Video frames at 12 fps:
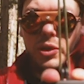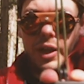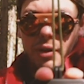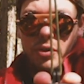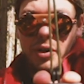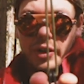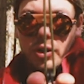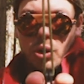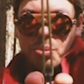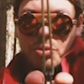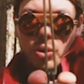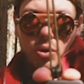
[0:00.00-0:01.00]
down on the
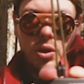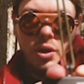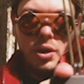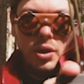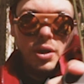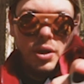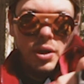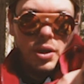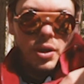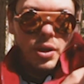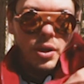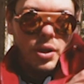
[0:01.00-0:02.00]
GoPro,
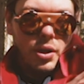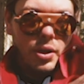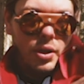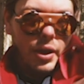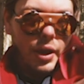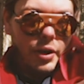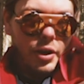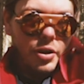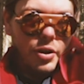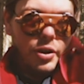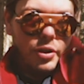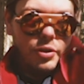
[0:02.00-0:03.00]
and then
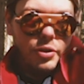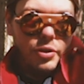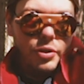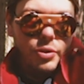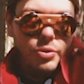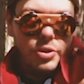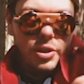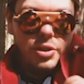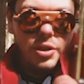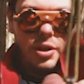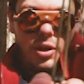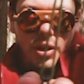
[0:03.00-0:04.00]
you can use it